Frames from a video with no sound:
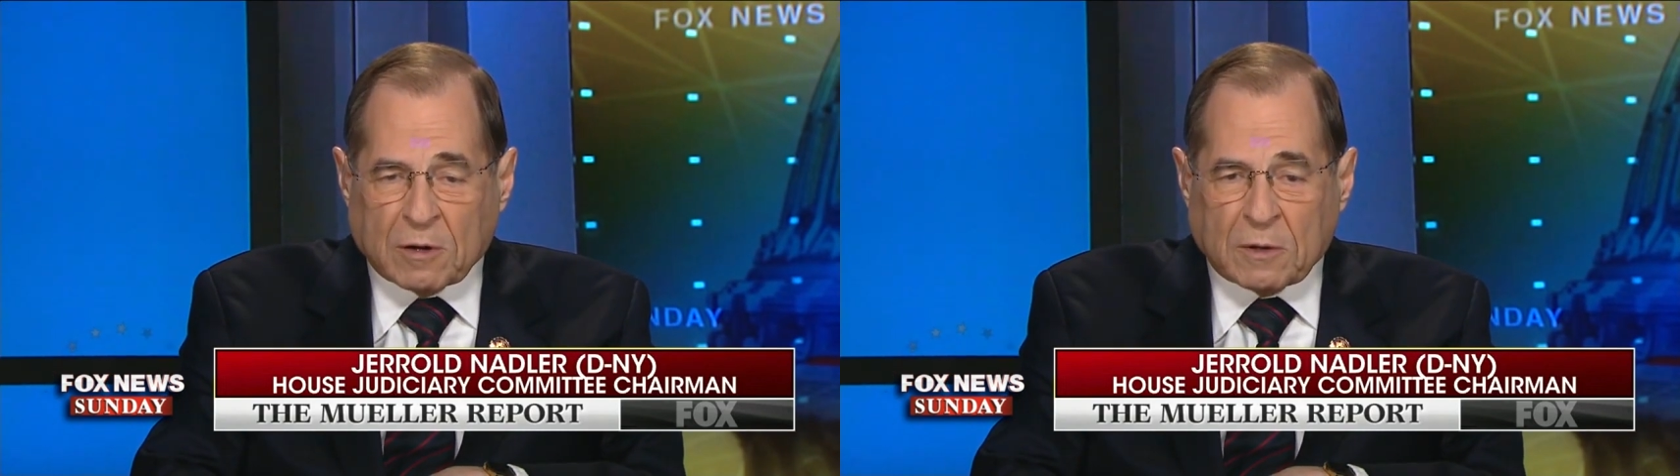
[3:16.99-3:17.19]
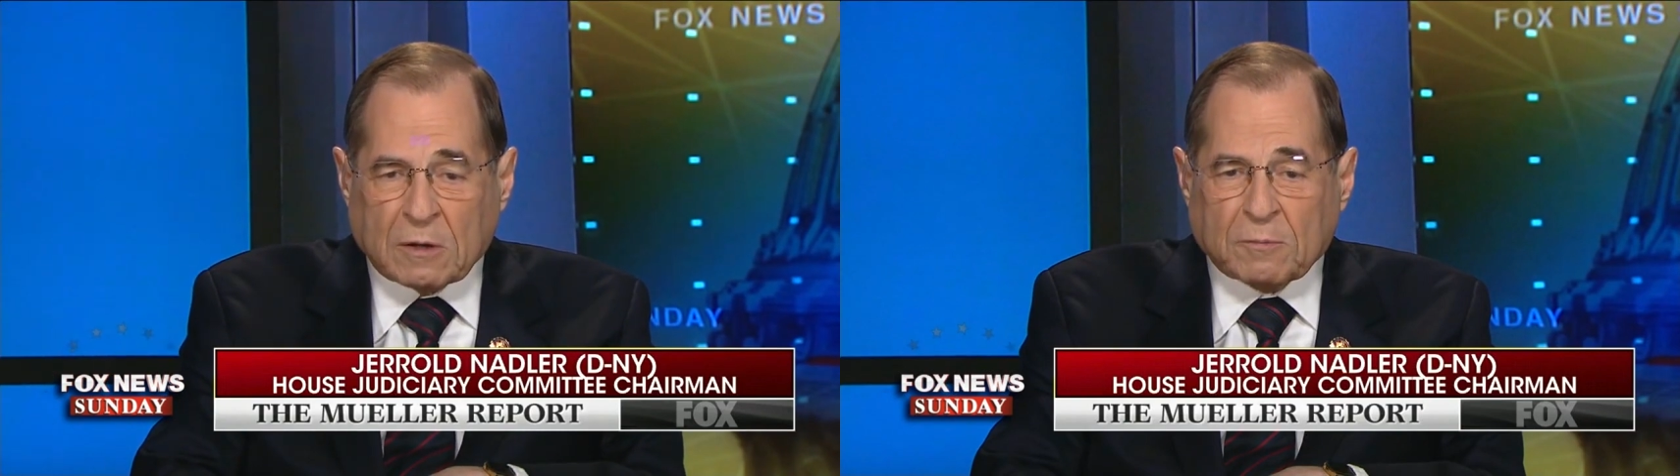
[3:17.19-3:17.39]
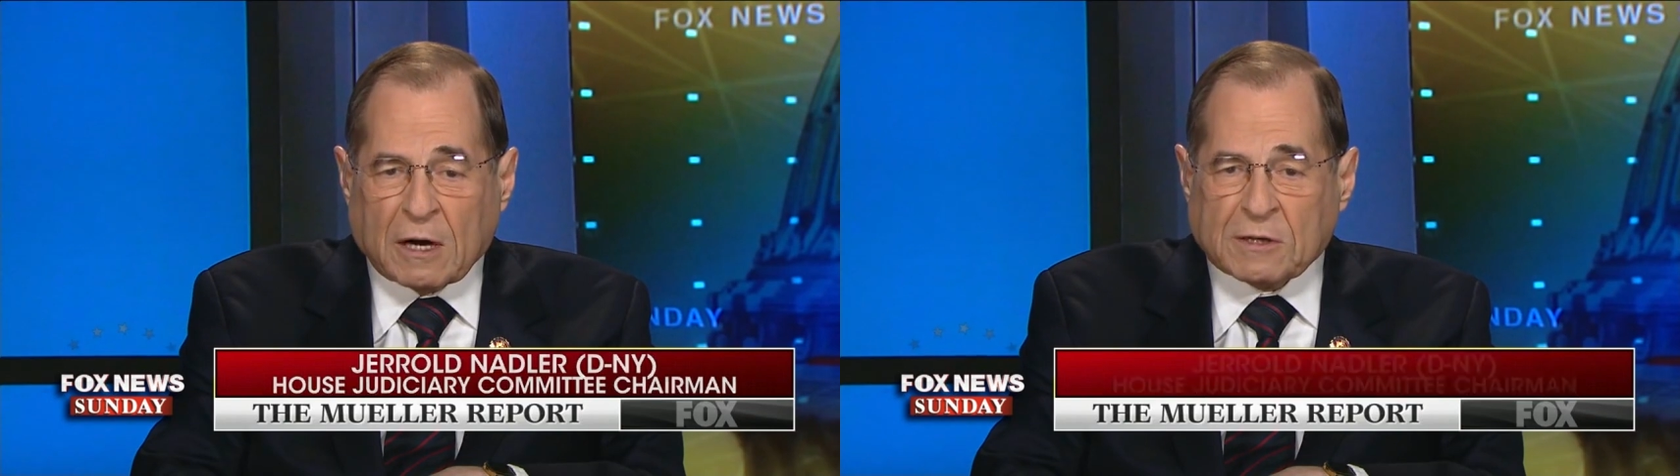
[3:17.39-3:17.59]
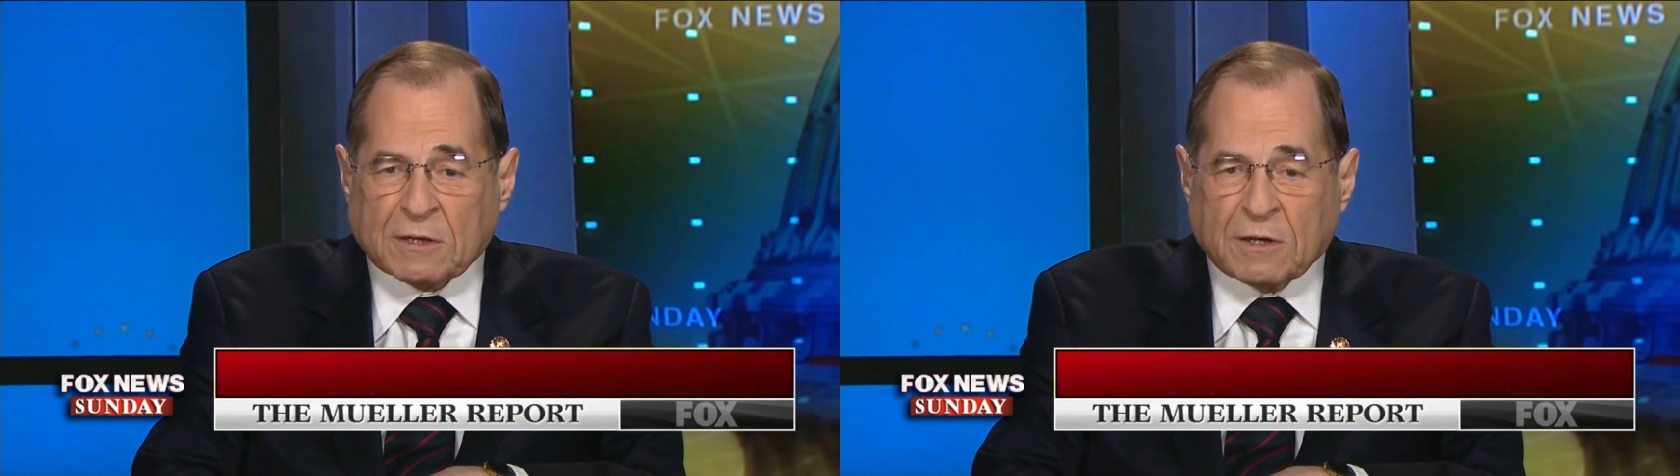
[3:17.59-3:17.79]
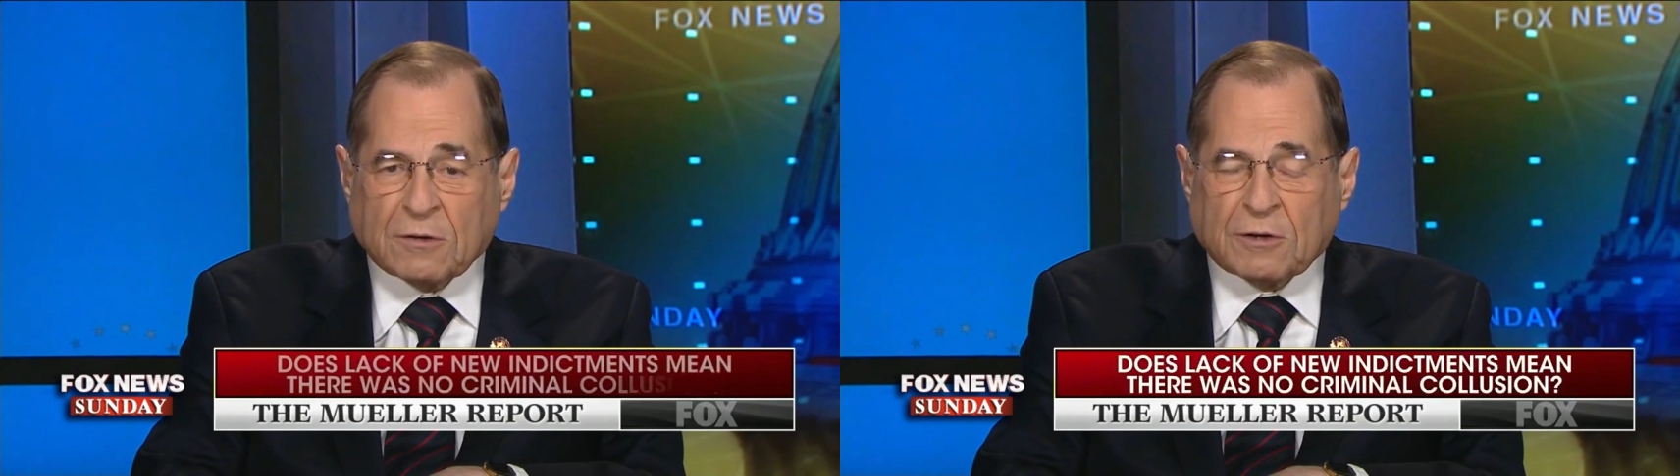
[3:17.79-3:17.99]
criminal
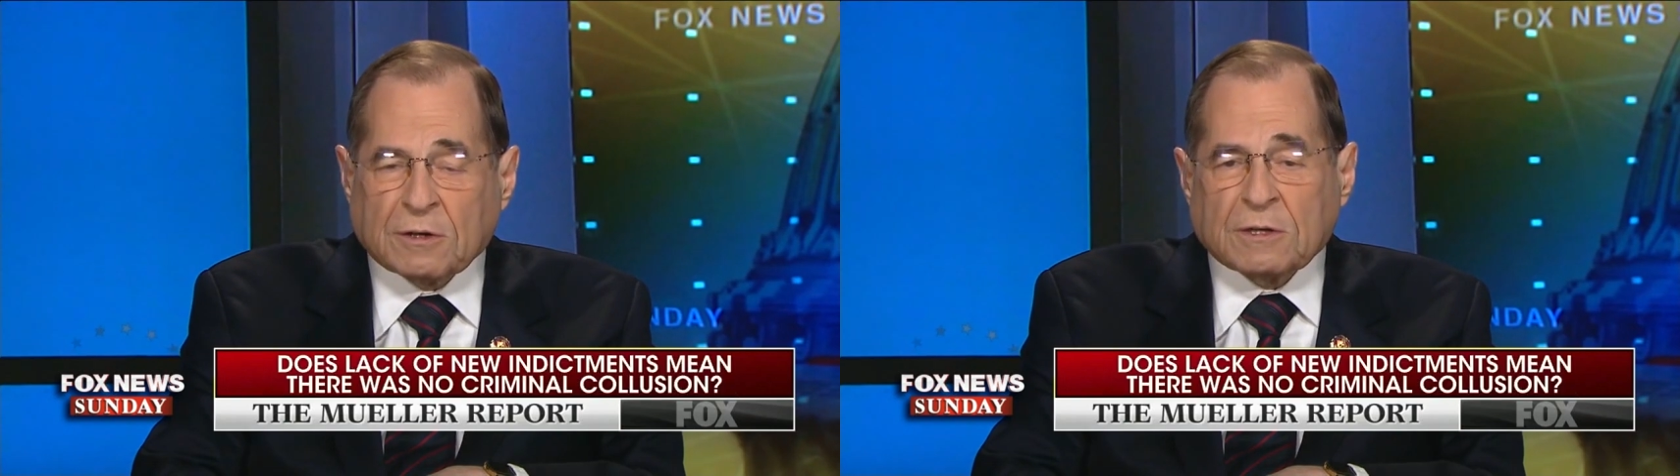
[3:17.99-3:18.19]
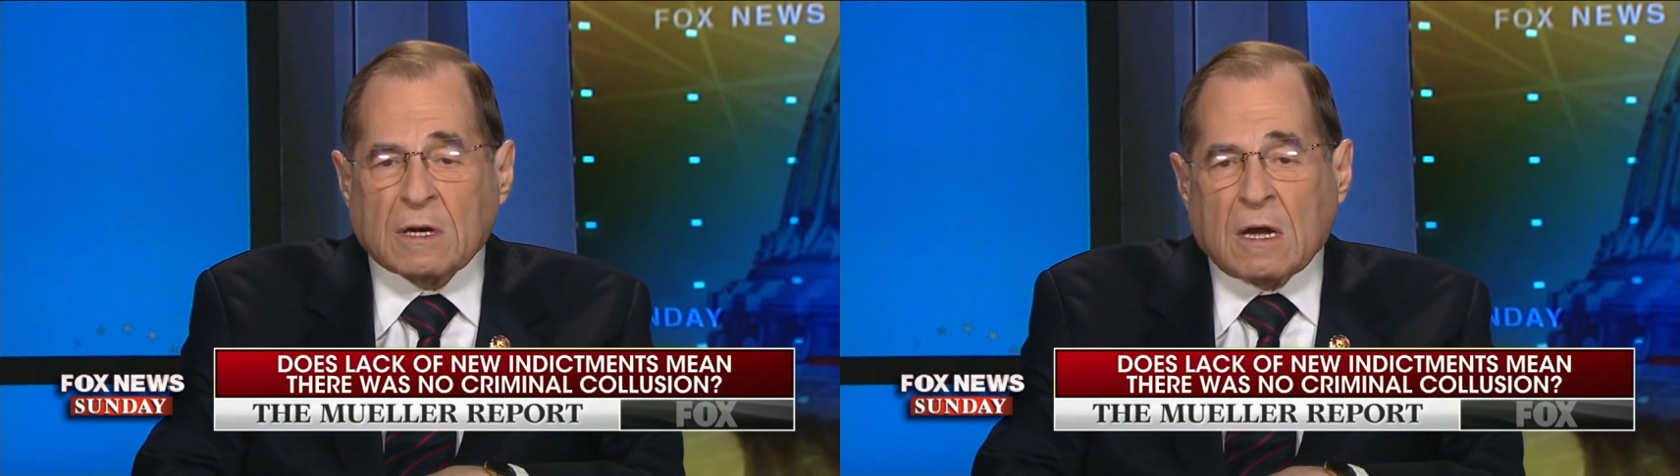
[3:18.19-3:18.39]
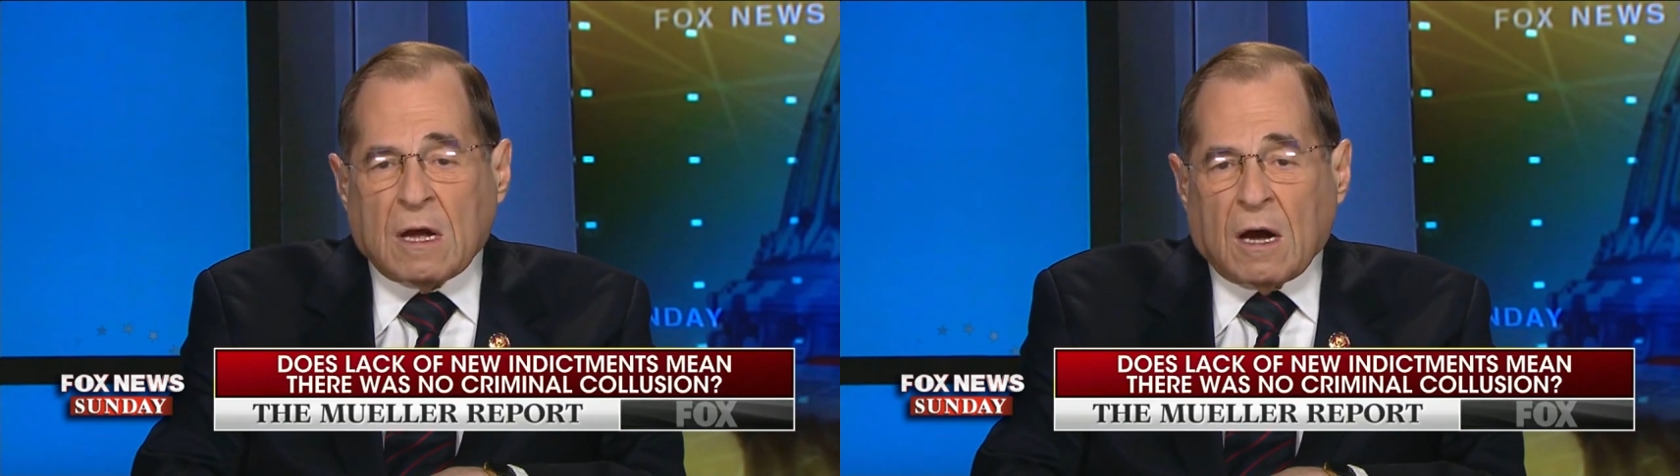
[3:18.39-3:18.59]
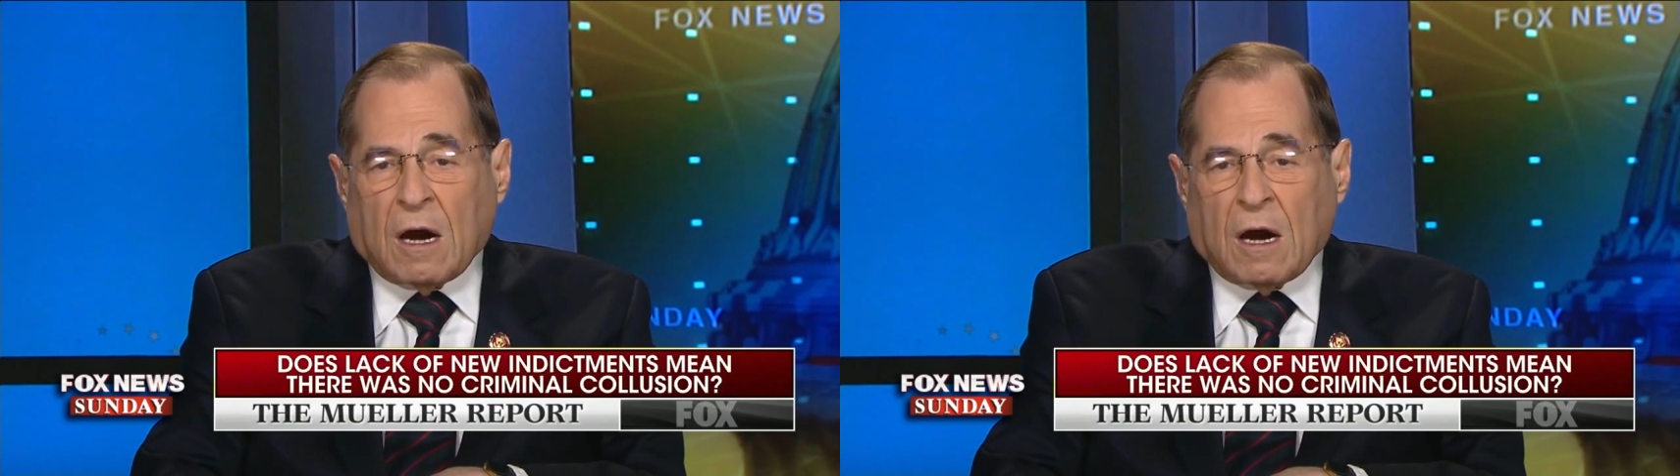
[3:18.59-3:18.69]
prosecutions.